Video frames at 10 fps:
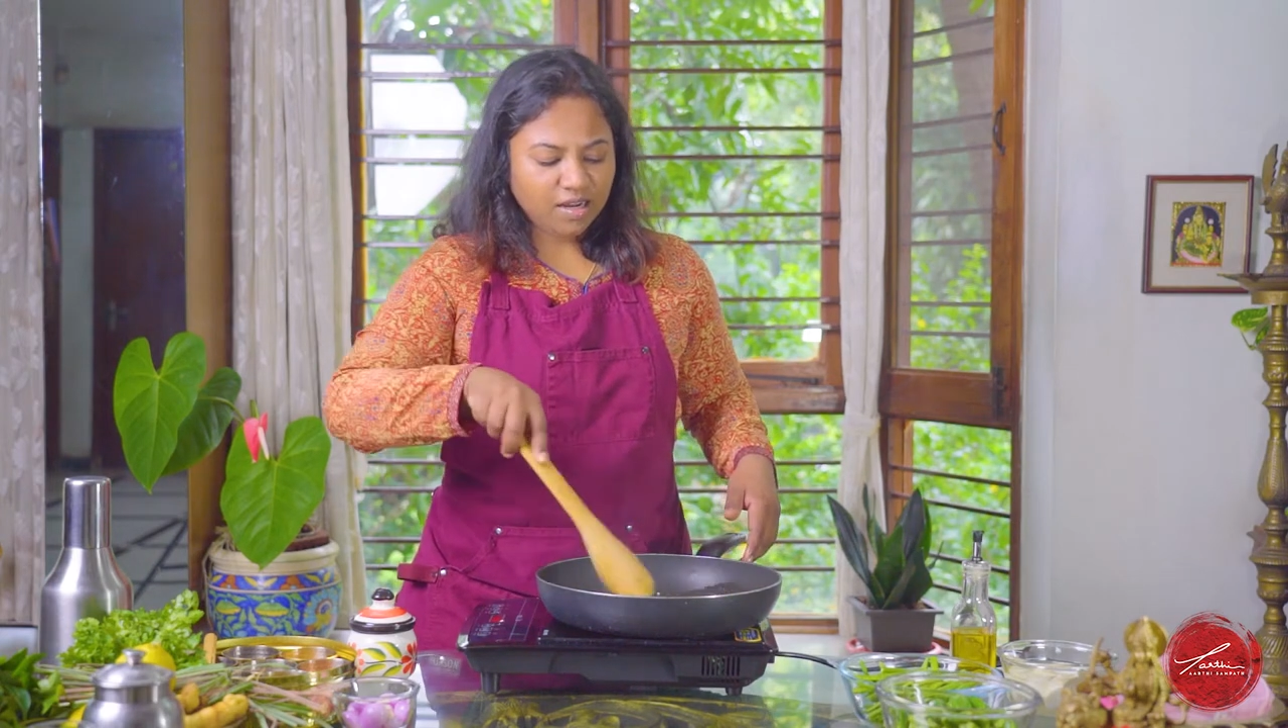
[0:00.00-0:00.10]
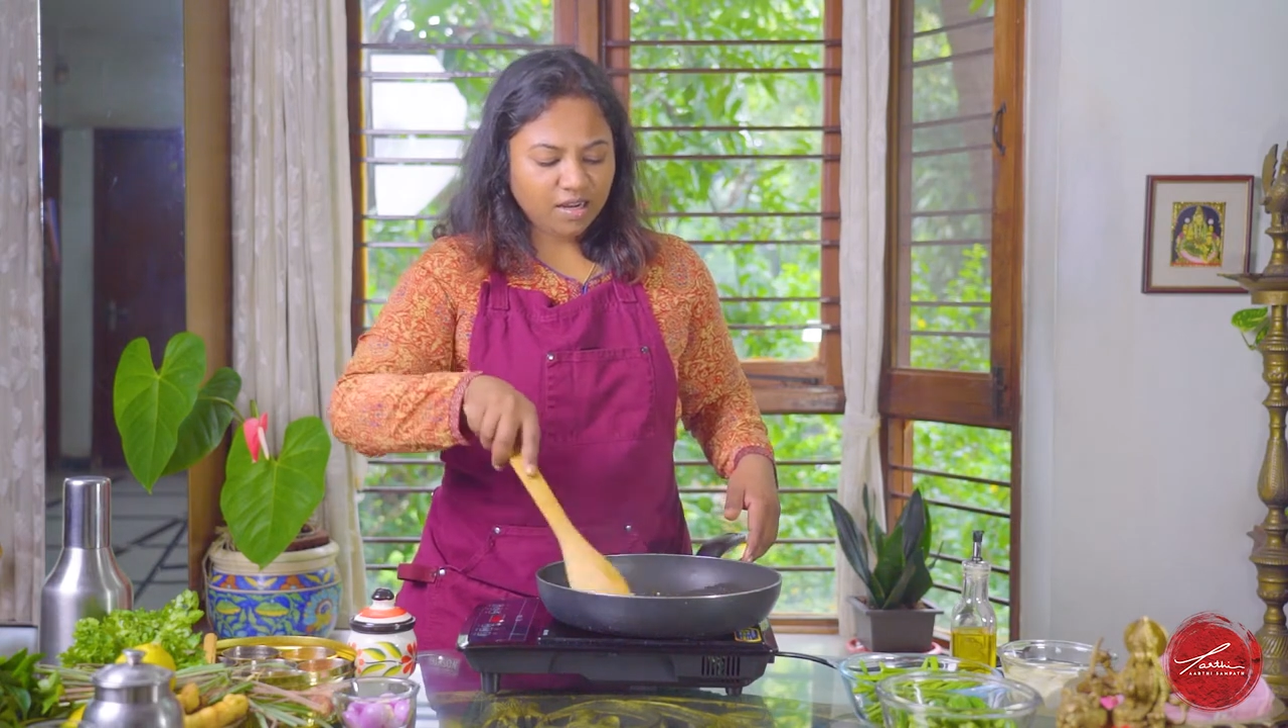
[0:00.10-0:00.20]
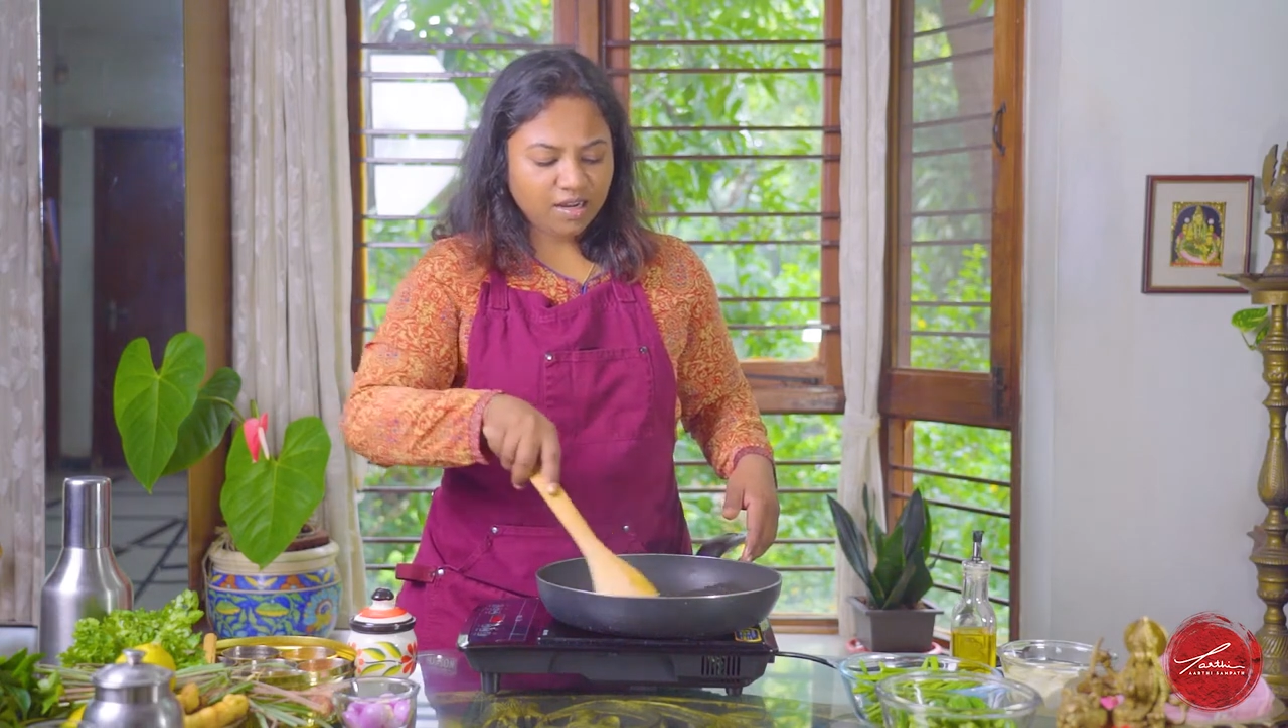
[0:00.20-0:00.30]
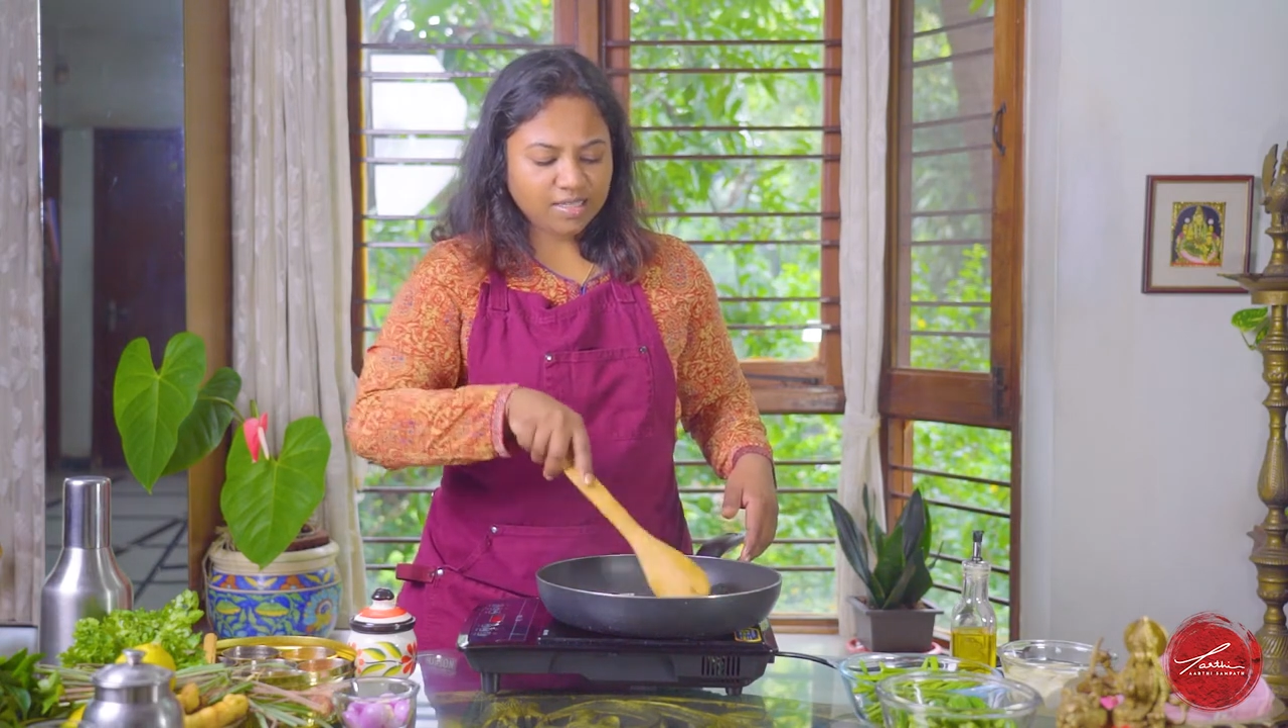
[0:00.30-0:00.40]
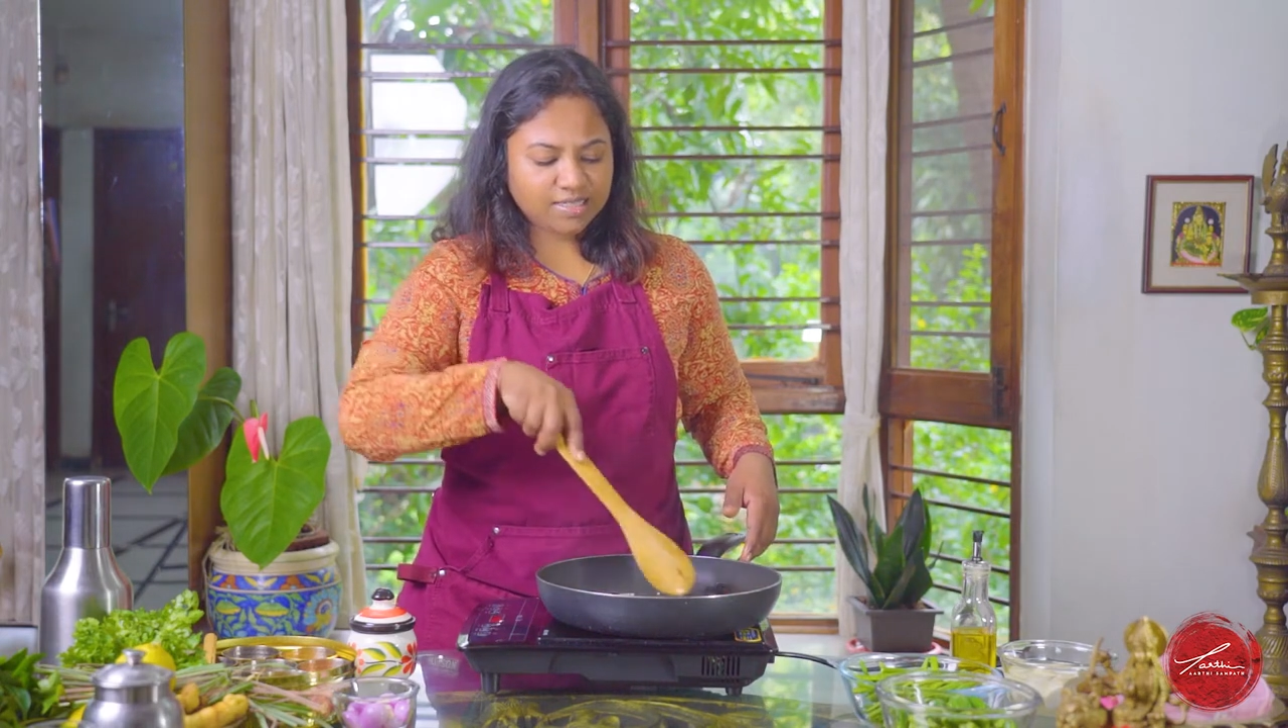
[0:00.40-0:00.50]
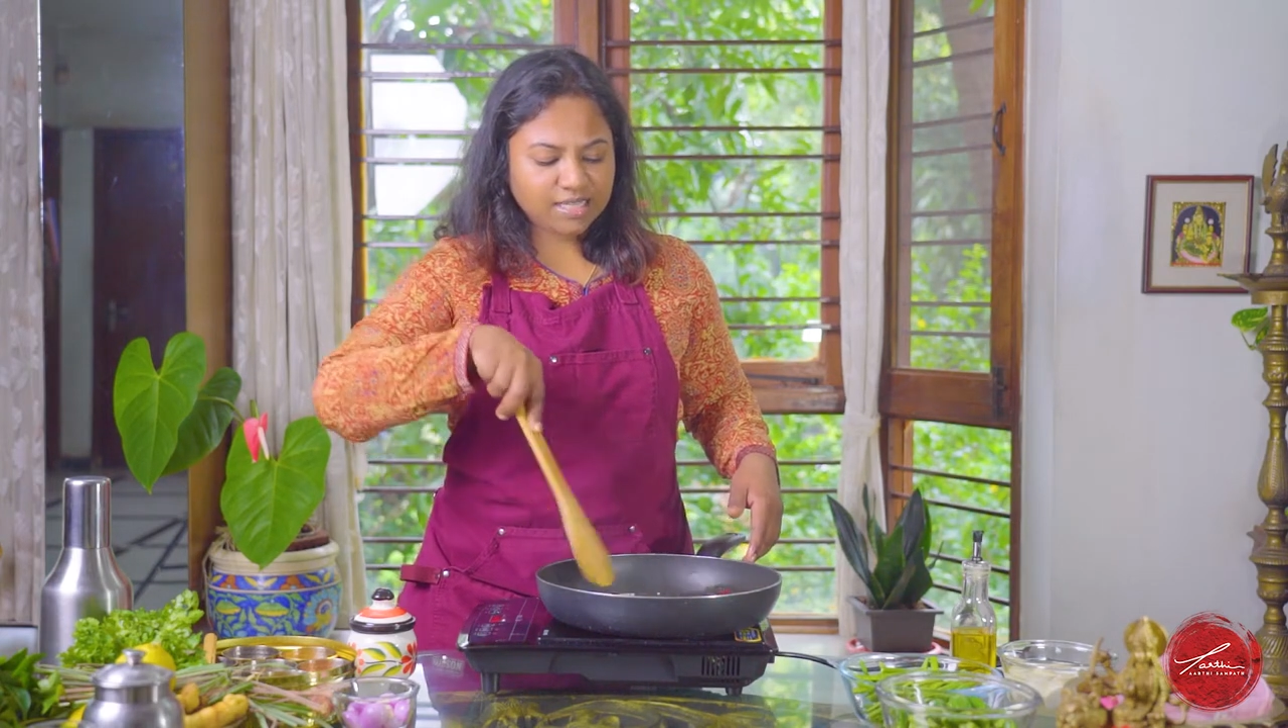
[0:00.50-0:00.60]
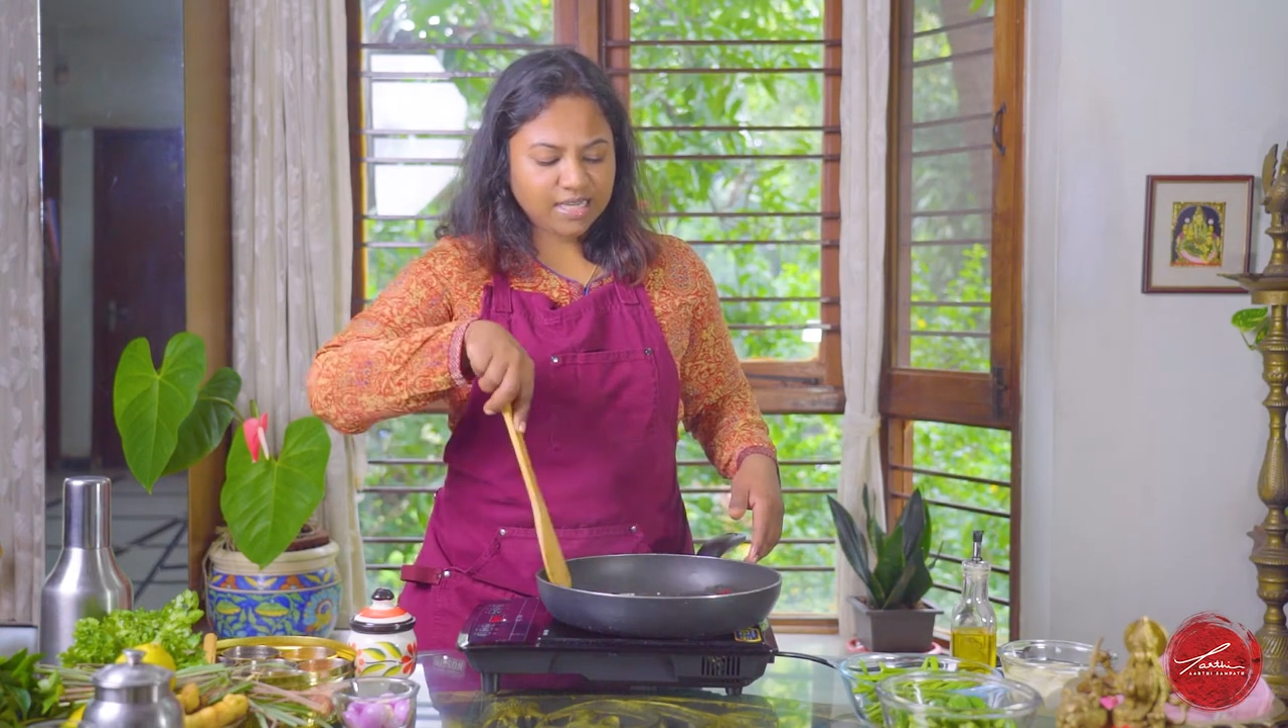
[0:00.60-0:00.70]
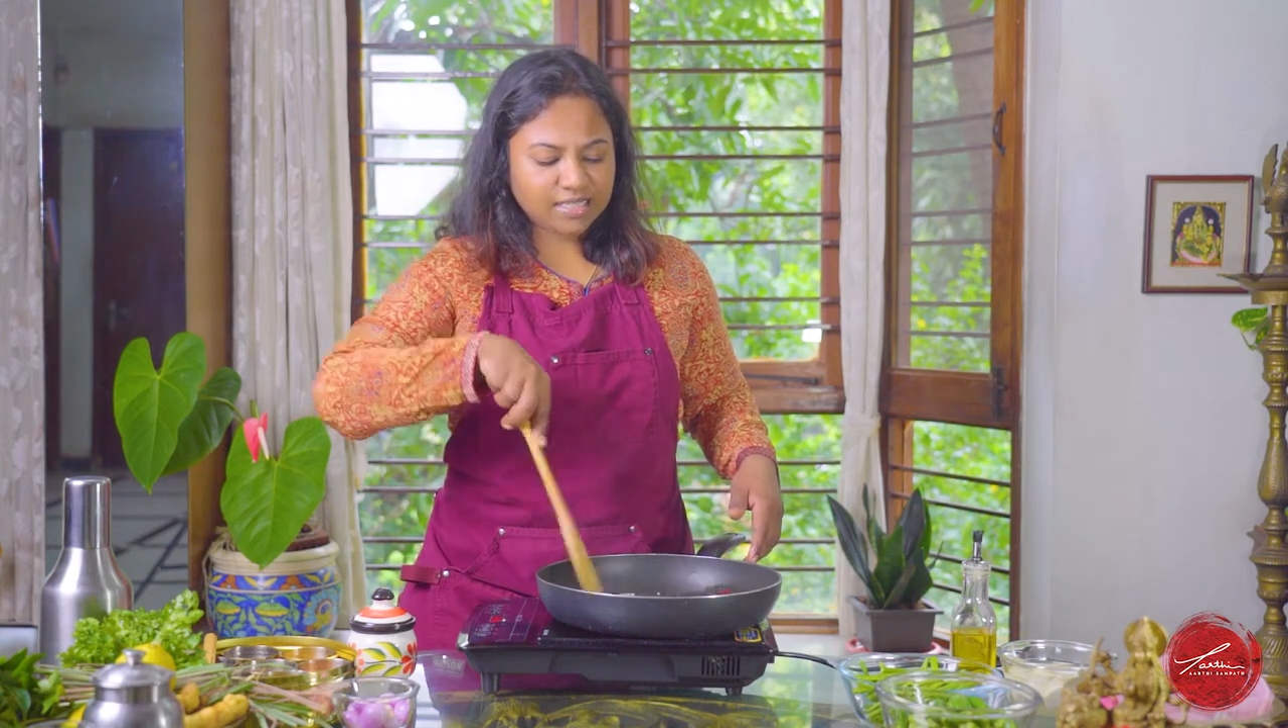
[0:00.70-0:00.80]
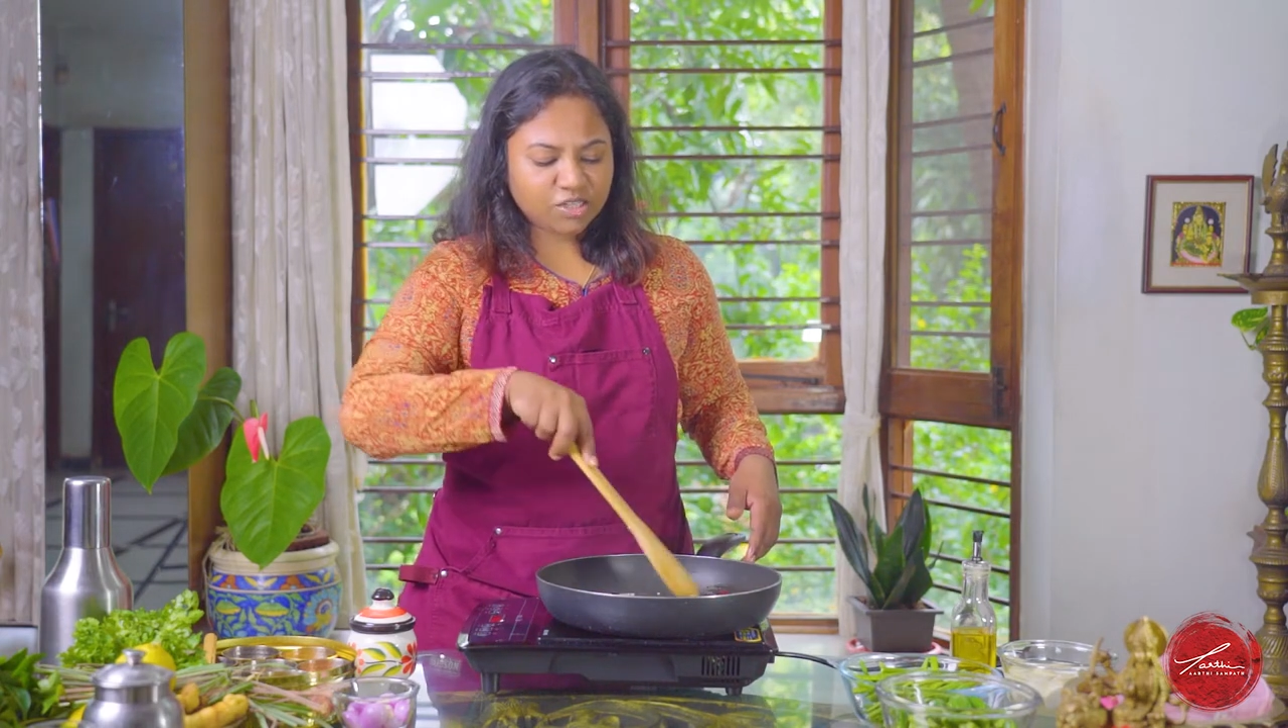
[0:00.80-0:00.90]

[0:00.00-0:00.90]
uh, seeds